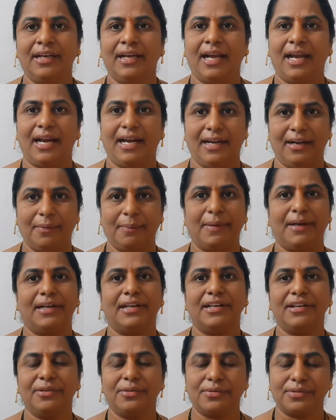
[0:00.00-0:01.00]
and
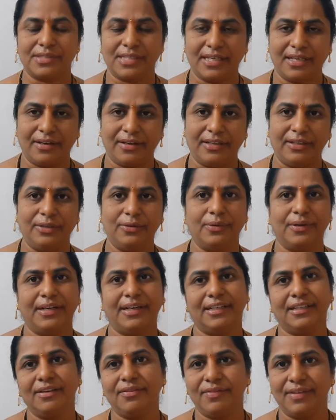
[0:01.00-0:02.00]
better you say you
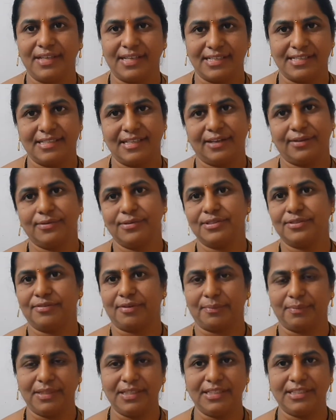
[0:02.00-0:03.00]
read the VSAQs
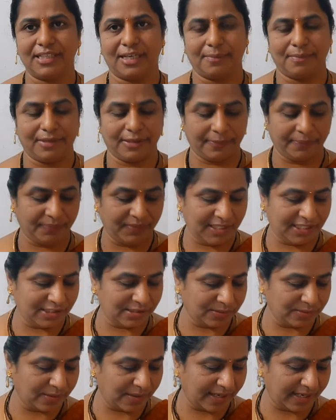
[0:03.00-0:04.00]
from this chapter. These
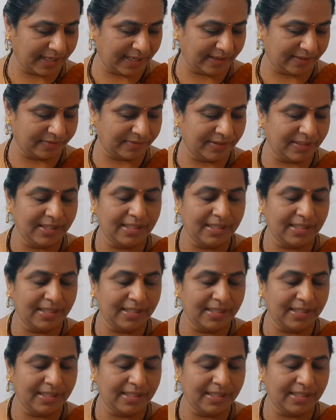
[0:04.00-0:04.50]
two are enough.